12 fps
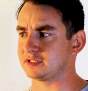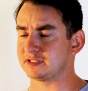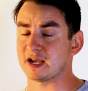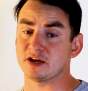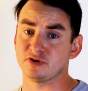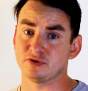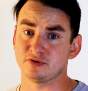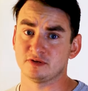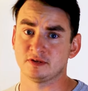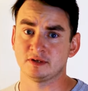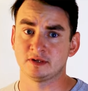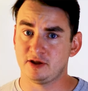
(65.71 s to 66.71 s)
Because
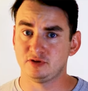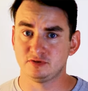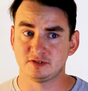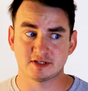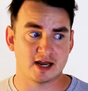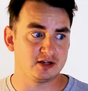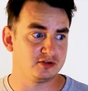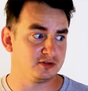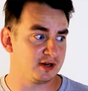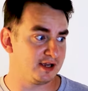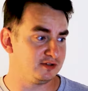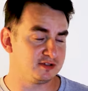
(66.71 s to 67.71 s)
Zhiyun, I use
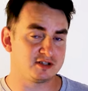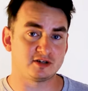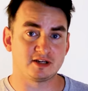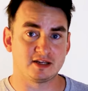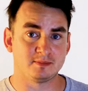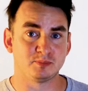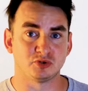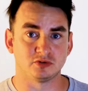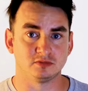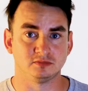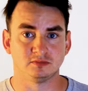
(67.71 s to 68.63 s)
their gimbal.